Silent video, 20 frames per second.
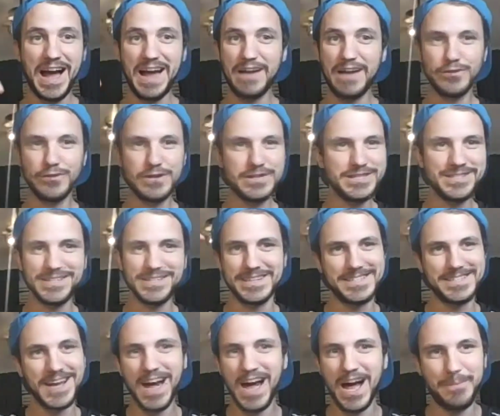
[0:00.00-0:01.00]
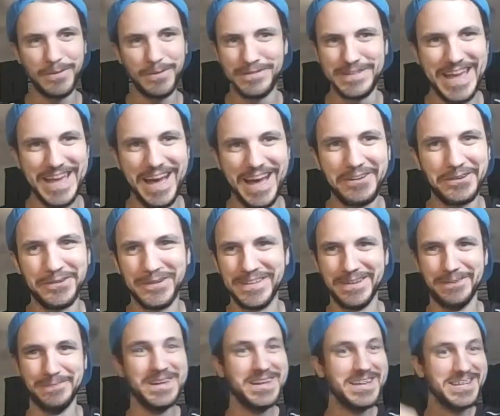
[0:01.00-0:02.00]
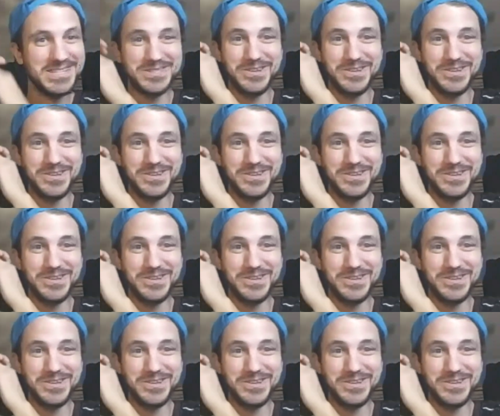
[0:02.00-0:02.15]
I've risen to the top of the algorithm.